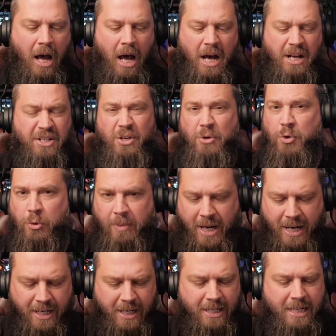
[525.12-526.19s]
social
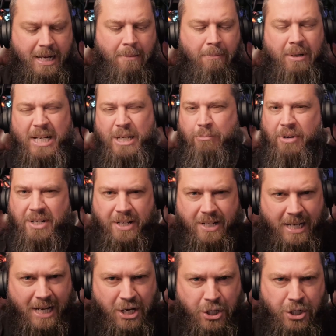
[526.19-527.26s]
media templates,
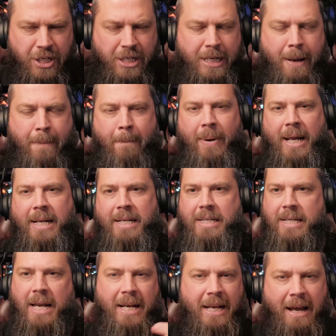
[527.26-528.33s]
presentation templates,
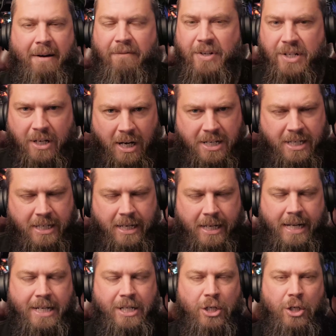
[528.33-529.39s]
any advertising that
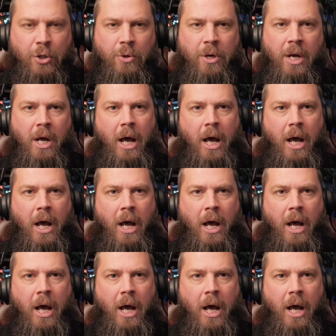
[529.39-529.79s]
they do.